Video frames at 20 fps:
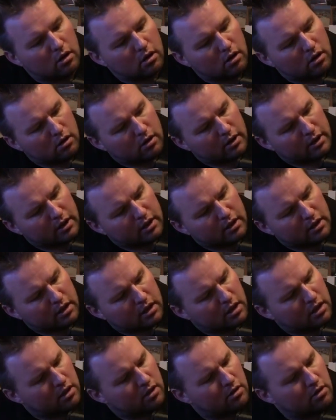on it
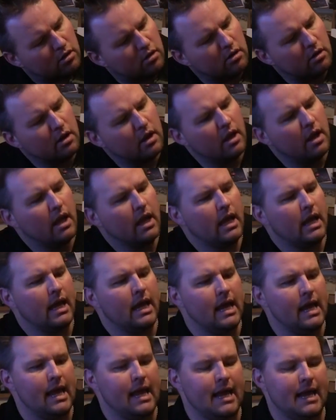here.
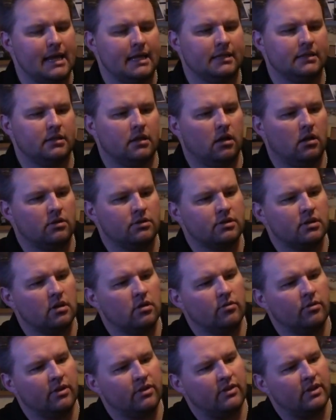And
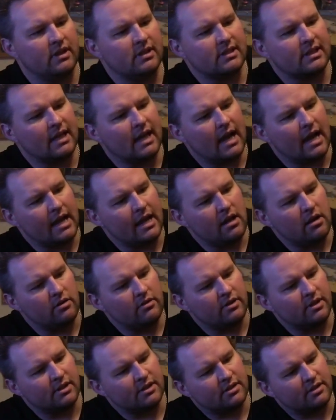also with this guy
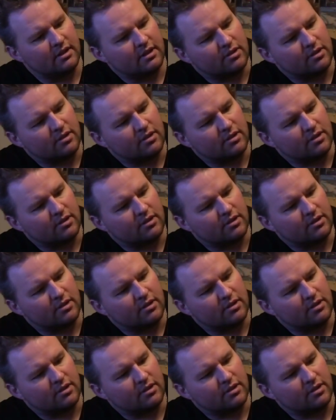here, this,